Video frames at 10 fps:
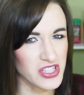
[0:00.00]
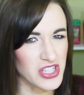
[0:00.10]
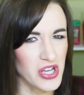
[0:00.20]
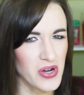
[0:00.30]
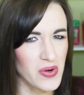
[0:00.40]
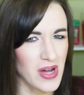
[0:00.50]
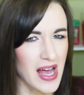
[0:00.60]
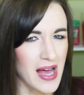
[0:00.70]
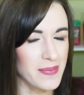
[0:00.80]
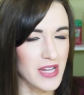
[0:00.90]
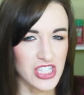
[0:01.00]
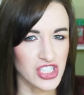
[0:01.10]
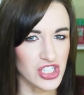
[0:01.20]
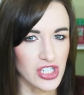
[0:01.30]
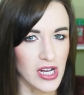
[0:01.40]
So I'm not
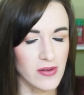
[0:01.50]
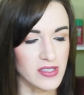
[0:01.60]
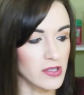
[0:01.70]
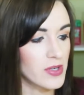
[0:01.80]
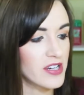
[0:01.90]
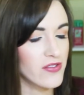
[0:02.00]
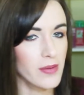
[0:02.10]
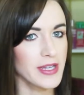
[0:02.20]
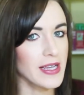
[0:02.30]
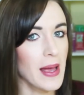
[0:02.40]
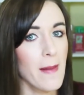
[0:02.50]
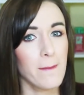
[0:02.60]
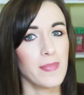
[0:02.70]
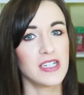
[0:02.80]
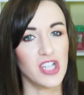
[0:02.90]
sure how it's going to work for me,
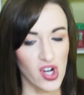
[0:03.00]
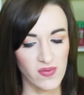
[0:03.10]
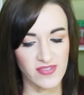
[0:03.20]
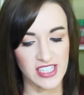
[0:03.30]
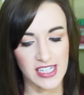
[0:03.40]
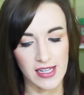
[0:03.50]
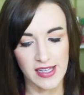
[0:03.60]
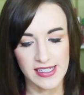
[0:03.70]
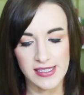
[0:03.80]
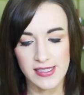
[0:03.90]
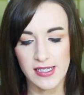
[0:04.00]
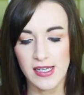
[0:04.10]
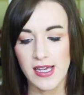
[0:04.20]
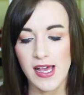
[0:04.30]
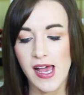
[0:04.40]
but hopefully I like it.
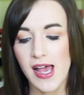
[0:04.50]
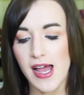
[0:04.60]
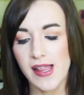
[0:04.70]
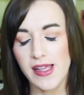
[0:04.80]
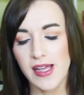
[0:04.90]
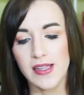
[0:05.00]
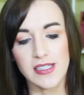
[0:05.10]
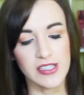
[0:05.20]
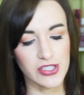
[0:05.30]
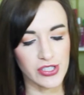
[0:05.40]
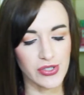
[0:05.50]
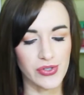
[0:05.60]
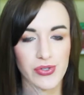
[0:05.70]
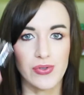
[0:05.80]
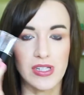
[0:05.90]
And then these
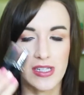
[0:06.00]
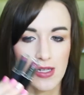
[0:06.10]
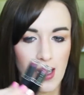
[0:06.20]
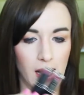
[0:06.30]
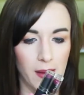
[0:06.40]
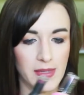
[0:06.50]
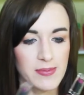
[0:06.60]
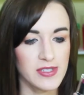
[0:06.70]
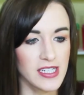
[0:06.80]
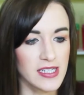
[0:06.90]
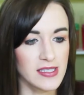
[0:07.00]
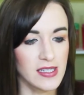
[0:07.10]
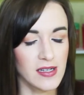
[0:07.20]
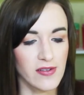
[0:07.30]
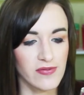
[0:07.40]
two lipsticks
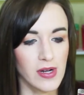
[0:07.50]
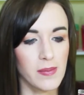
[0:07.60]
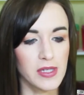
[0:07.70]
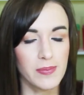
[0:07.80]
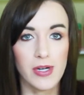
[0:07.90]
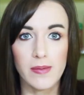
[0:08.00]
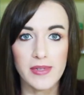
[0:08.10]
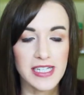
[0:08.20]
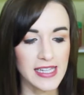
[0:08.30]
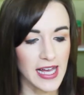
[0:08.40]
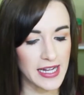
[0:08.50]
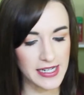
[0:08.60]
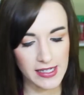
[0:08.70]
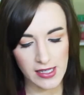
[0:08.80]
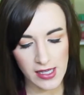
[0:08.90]
from the Permanent
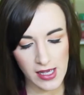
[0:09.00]
line.